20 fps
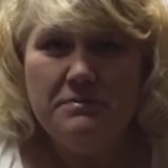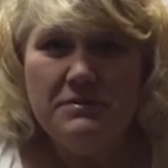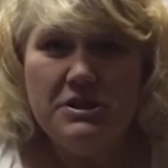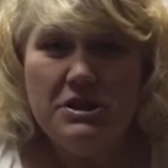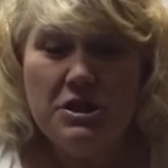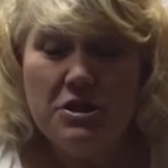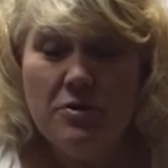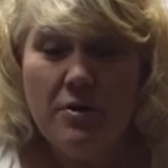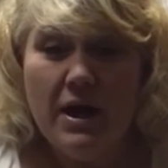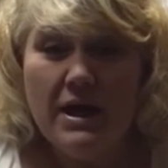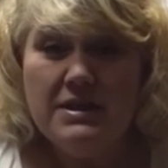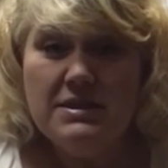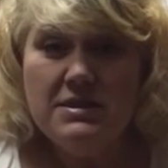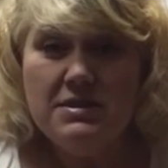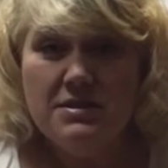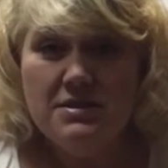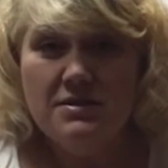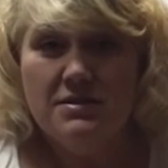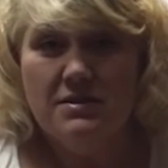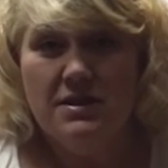the
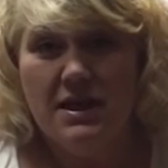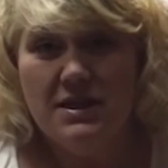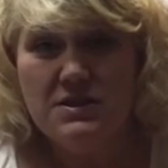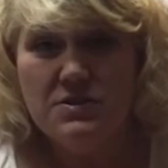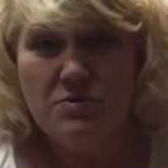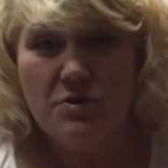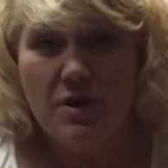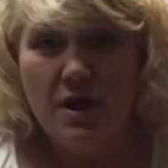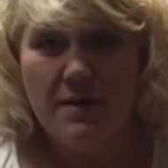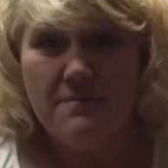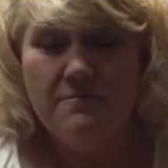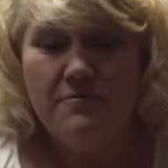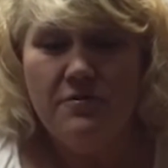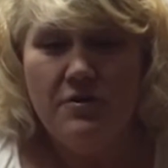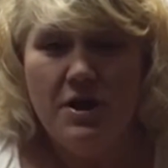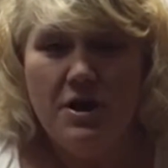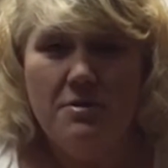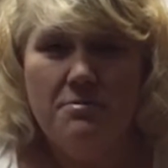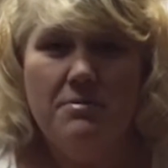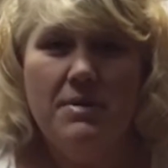U.S. That's where I'm
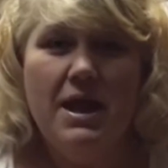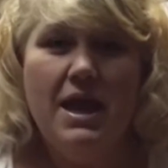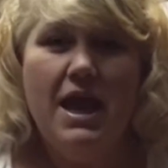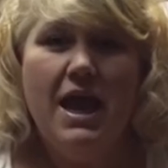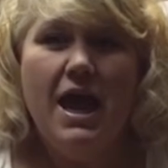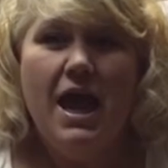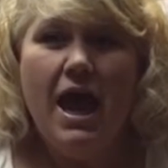from.